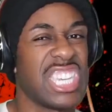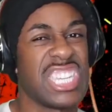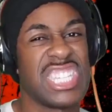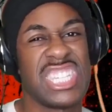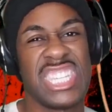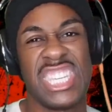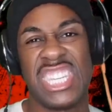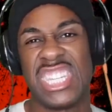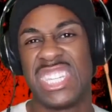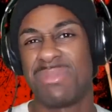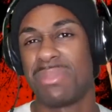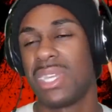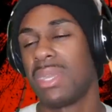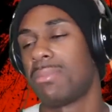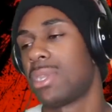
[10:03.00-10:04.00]
a teeny
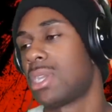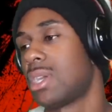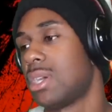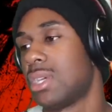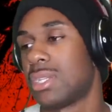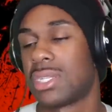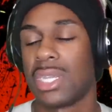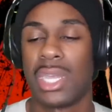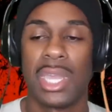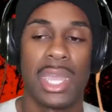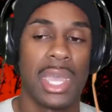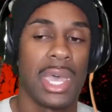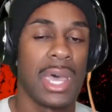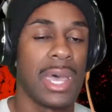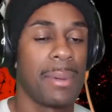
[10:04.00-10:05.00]
bit because
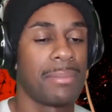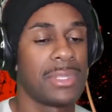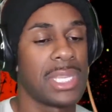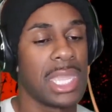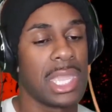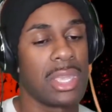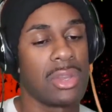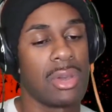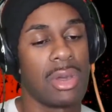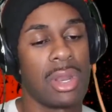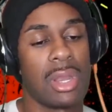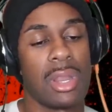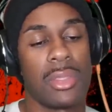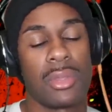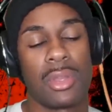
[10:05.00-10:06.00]
I'm taking on
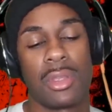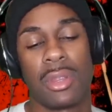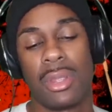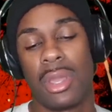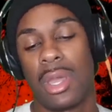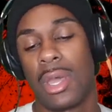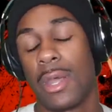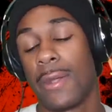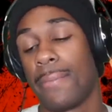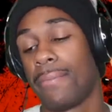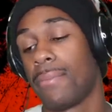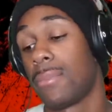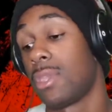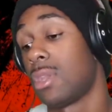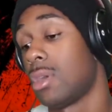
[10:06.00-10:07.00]
another
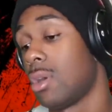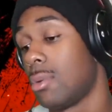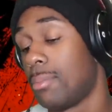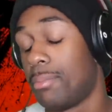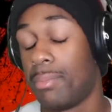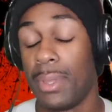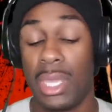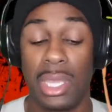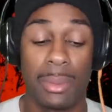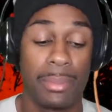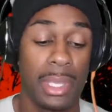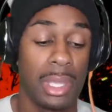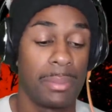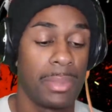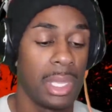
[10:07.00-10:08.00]

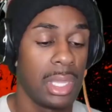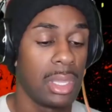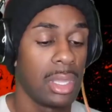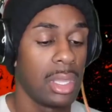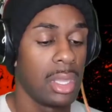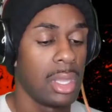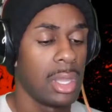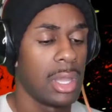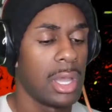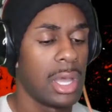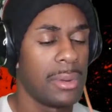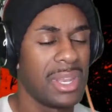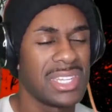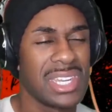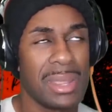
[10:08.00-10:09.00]

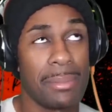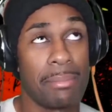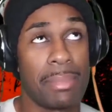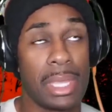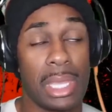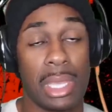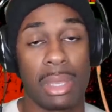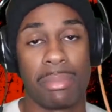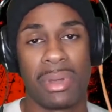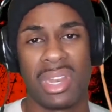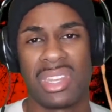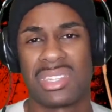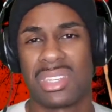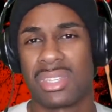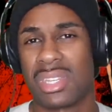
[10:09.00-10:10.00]
that's not big, but
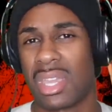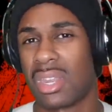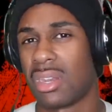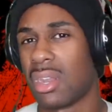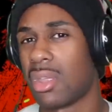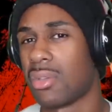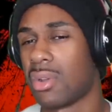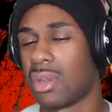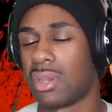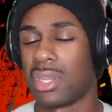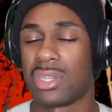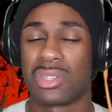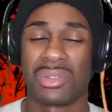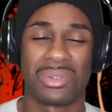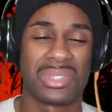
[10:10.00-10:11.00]
it's just like another
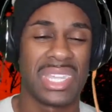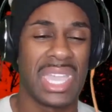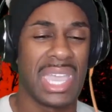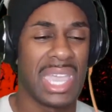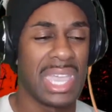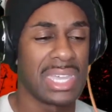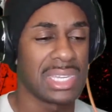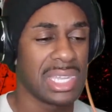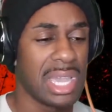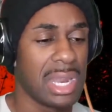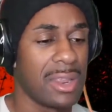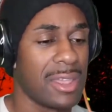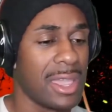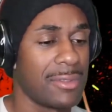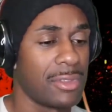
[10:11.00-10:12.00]
additional task kind
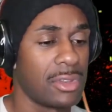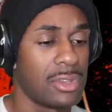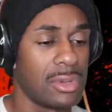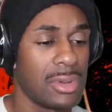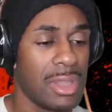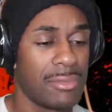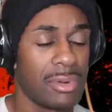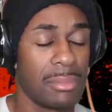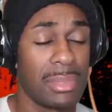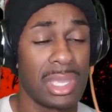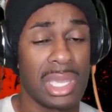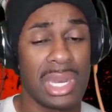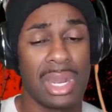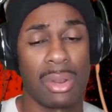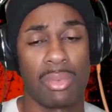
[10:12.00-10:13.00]
of I have to do after I'm
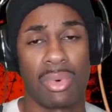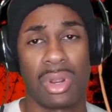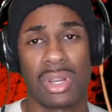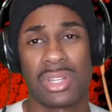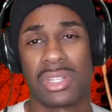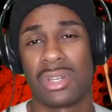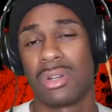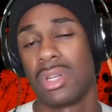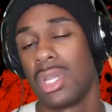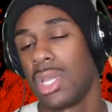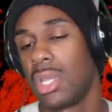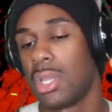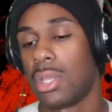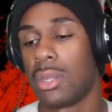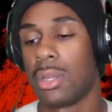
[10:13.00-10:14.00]
gonna get out of work. So
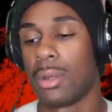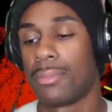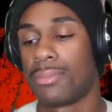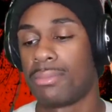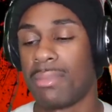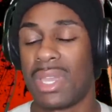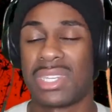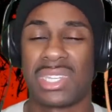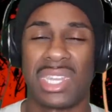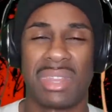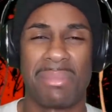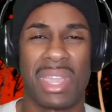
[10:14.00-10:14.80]
it